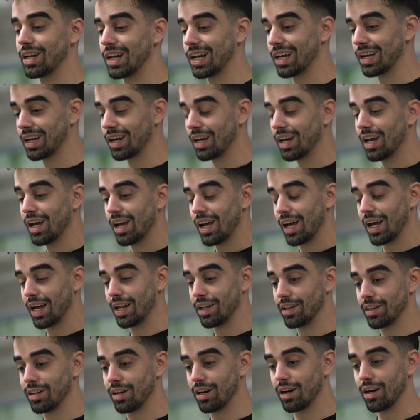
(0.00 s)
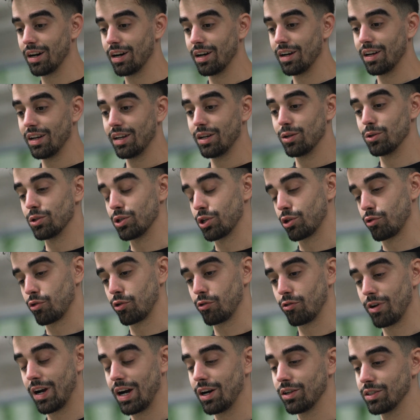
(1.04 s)
day, and it was 3
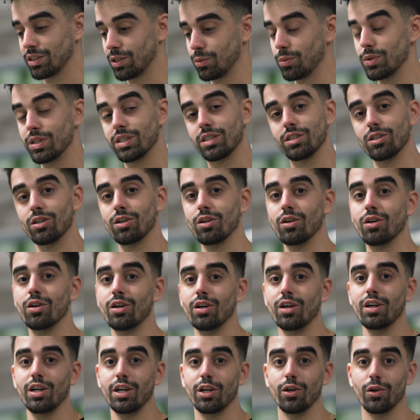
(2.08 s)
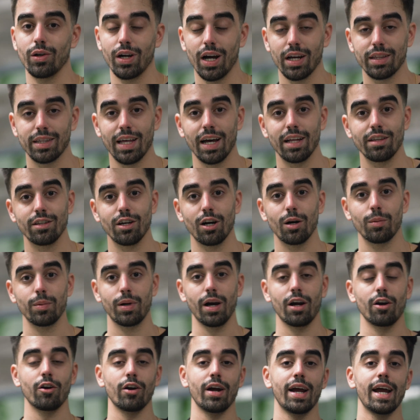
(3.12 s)
rounds, and we still, you know, got that dub,
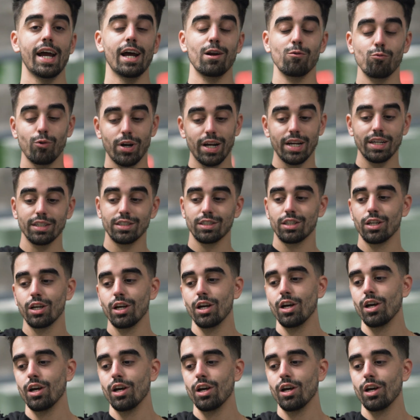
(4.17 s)
got our hand raised.